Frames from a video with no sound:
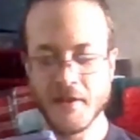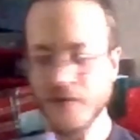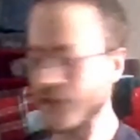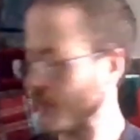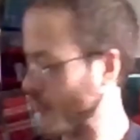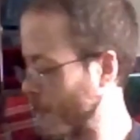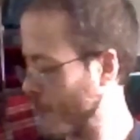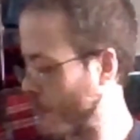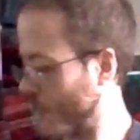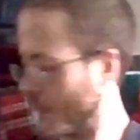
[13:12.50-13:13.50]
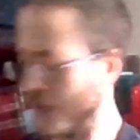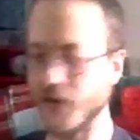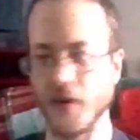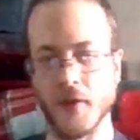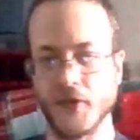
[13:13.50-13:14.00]
Because I'm going to put that in
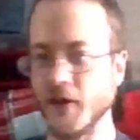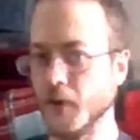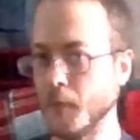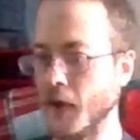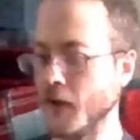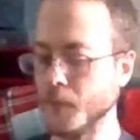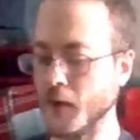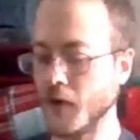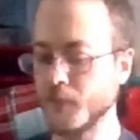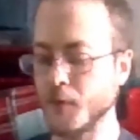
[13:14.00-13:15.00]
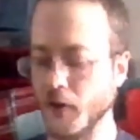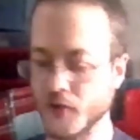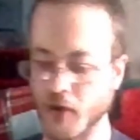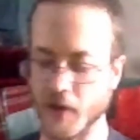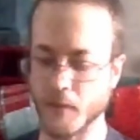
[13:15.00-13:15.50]
the sell pile, but I'll probably
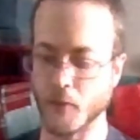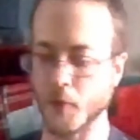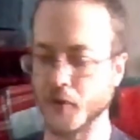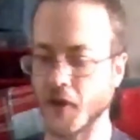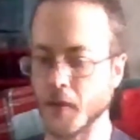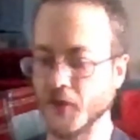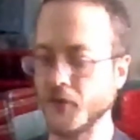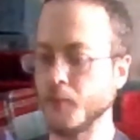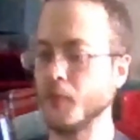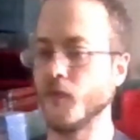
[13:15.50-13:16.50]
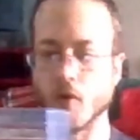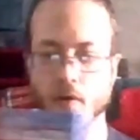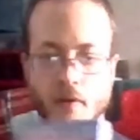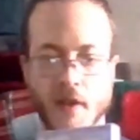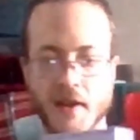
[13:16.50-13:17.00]
try it one more time just before
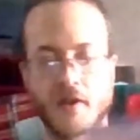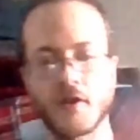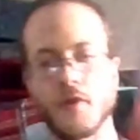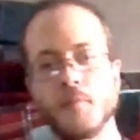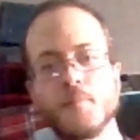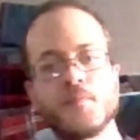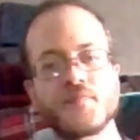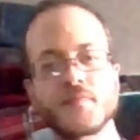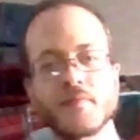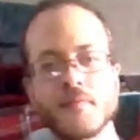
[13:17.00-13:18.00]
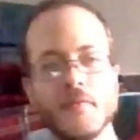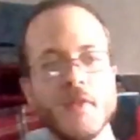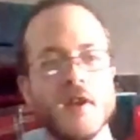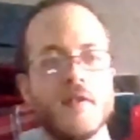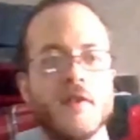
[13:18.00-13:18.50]
letting it go.
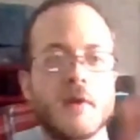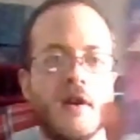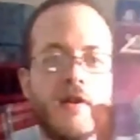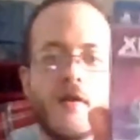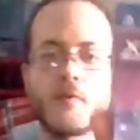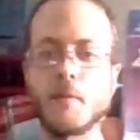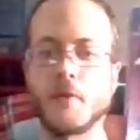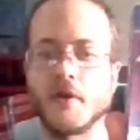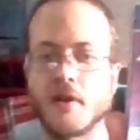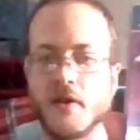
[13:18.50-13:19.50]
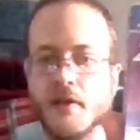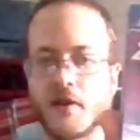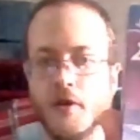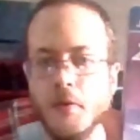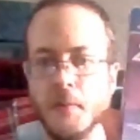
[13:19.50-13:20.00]
Then we got another one I'm probably going to let
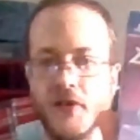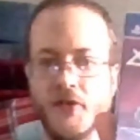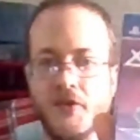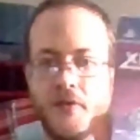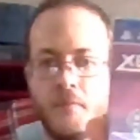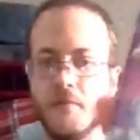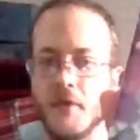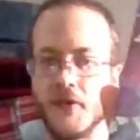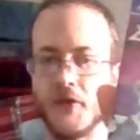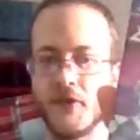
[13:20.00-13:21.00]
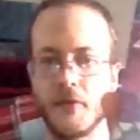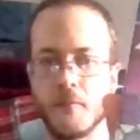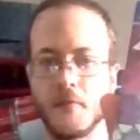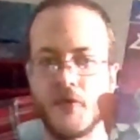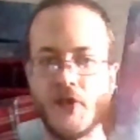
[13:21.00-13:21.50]
go because it's
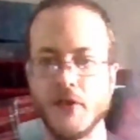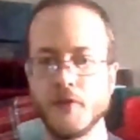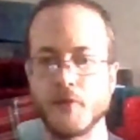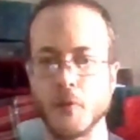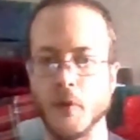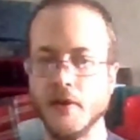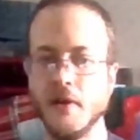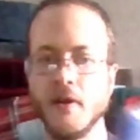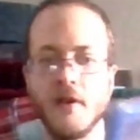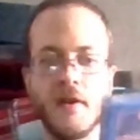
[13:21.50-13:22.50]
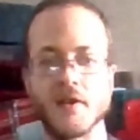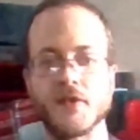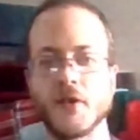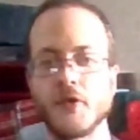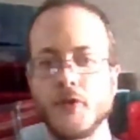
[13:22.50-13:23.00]
sealed for one. It's
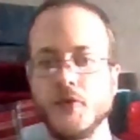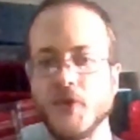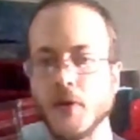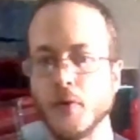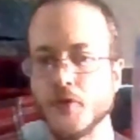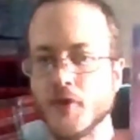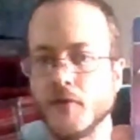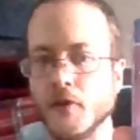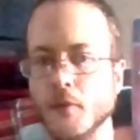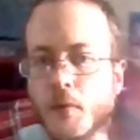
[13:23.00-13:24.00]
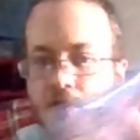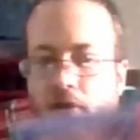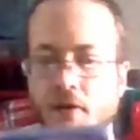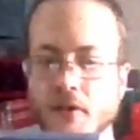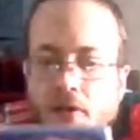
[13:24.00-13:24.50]
also Zero Drifter, which
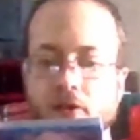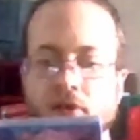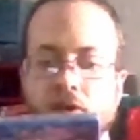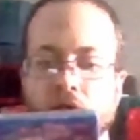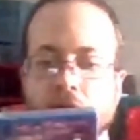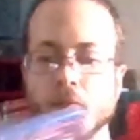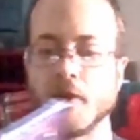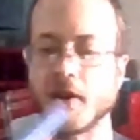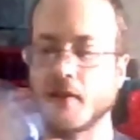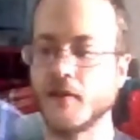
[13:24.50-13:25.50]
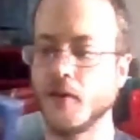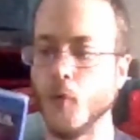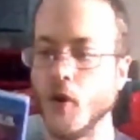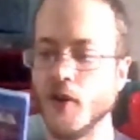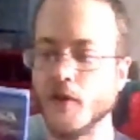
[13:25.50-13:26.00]
is like a
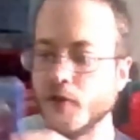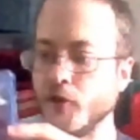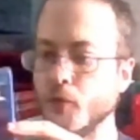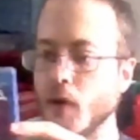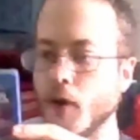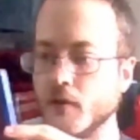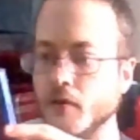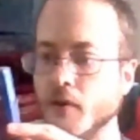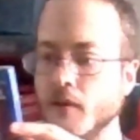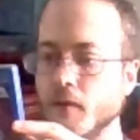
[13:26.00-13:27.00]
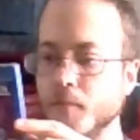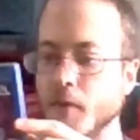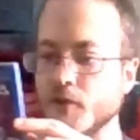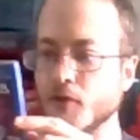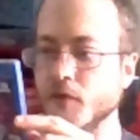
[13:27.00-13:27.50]
1 or 2 hour
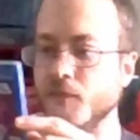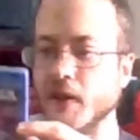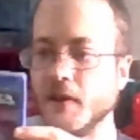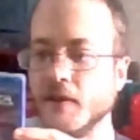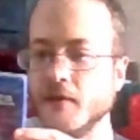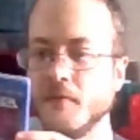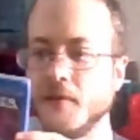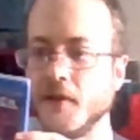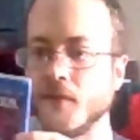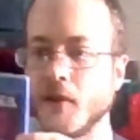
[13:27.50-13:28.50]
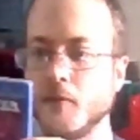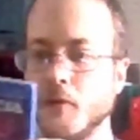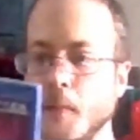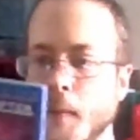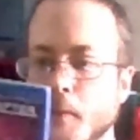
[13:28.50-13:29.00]
Metroidvania, if I
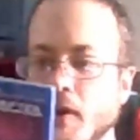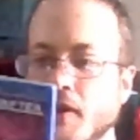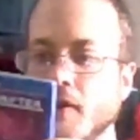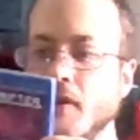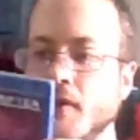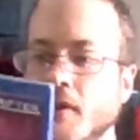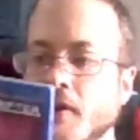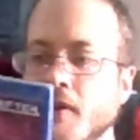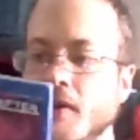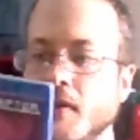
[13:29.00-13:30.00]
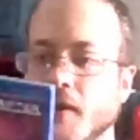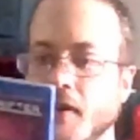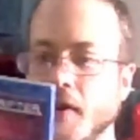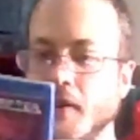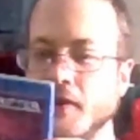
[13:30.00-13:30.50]
remember right.
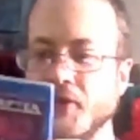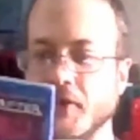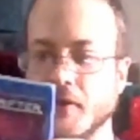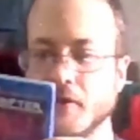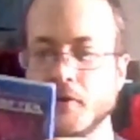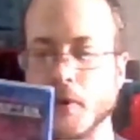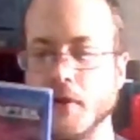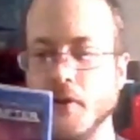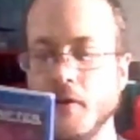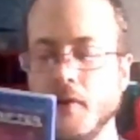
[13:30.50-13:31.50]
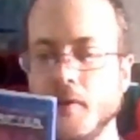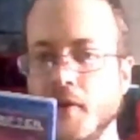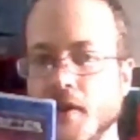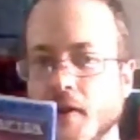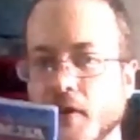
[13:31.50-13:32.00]
And it's a good one.
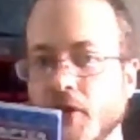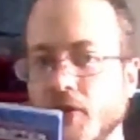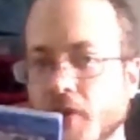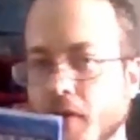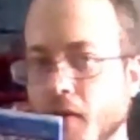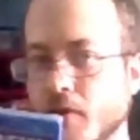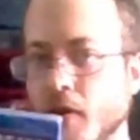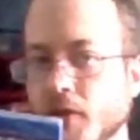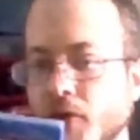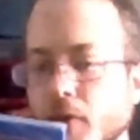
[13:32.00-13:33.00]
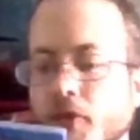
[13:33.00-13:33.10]
It exists on other consoles,